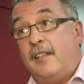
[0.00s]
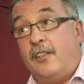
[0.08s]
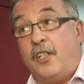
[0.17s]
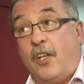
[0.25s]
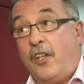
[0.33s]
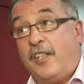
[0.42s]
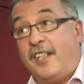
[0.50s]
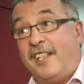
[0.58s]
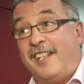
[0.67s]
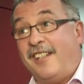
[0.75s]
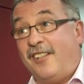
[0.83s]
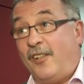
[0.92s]

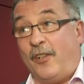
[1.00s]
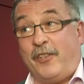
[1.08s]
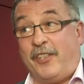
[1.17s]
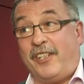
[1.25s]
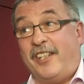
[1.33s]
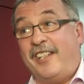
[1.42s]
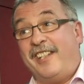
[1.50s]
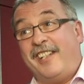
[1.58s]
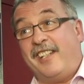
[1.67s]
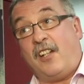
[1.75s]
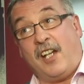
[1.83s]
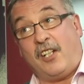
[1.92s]
nurses and doctors
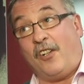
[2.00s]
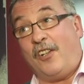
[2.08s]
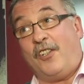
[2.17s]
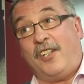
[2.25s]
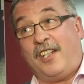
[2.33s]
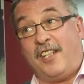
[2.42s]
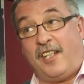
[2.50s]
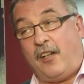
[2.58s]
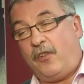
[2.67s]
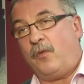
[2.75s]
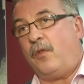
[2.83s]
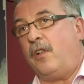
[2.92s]
and psychologists and
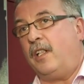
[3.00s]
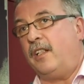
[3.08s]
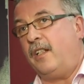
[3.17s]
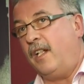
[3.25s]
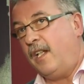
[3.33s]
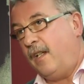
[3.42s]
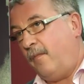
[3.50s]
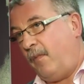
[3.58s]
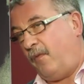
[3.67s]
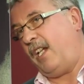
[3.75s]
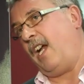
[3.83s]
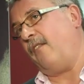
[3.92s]
social workers,
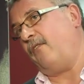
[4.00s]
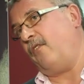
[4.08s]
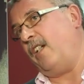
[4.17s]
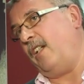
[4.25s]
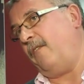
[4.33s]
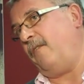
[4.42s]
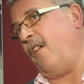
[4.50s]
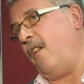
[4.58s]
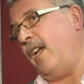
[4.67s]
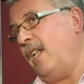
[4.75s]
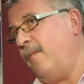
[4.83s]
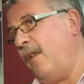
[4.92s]
but recovery
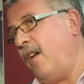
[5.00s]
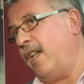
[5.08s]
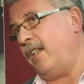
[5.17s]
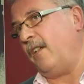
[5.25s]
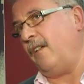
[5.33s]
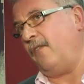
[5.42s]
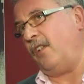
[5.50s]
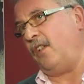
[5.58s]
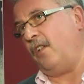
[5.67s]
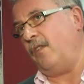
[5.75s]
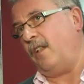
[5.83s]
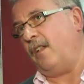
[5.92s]
defined by service
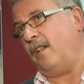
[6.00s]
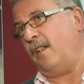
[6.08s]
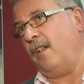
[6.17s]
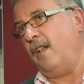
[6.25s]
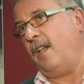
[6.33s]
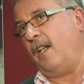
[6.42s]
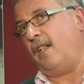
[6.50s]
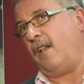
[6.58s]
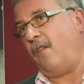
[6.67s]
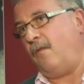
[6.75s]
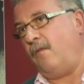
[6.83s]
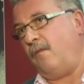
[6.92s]
users.
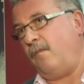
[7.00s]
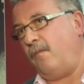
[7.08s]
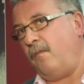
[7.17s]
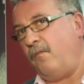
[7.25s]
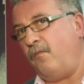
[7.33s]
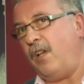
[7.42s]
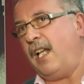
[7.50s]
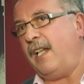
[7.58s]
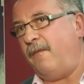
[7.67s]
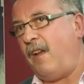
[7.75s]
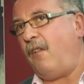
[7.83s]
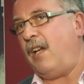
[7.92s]
So
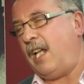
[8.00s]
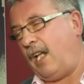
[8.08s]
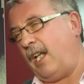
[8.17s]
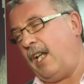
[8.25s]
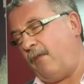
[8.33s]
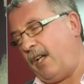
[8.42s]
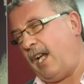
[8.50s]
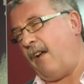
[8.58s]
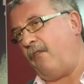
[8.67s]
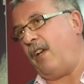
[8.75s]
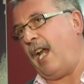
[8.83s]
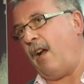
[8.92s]
really very clear
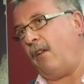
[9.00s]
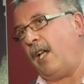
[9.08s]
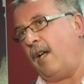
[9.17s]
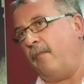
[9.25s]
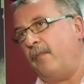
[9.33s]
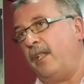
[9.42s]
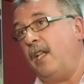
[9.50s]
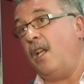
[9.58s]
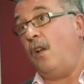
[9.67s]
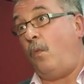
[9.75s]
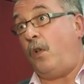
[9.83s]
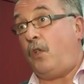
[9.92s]
recovery outcomes
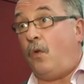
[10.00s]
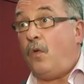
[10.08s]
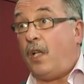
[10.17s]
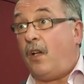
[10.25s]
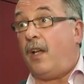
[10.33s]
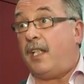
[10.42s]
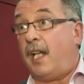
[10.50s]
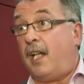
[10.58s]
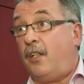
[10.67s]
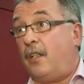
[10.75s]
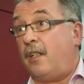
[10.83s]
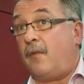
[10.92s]
which
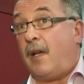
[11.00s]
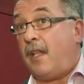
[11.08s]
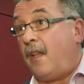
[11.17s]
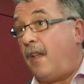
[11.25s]
organisations, whether